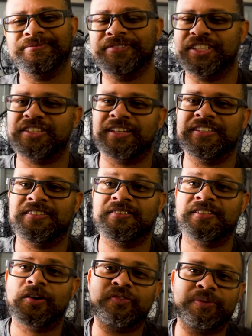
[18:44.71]
just lends
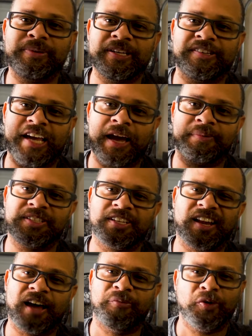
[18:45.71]
itself to being damaged a
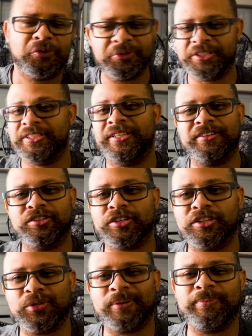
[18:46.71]
lot more when you either
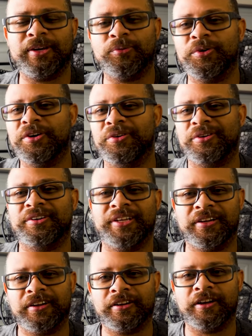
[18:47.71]
hook into a big one or
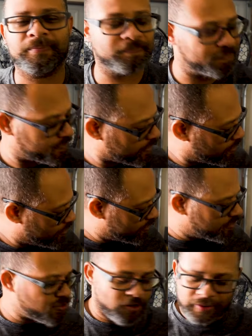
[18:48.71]
get hung up.
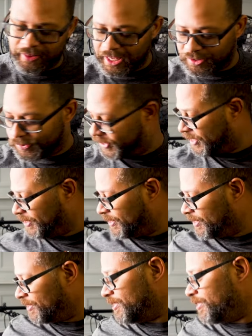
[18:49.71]
So that's one thing to
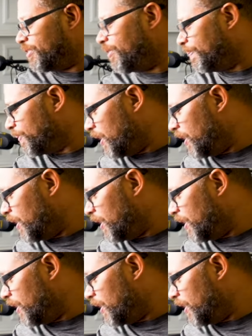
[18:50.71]
consider.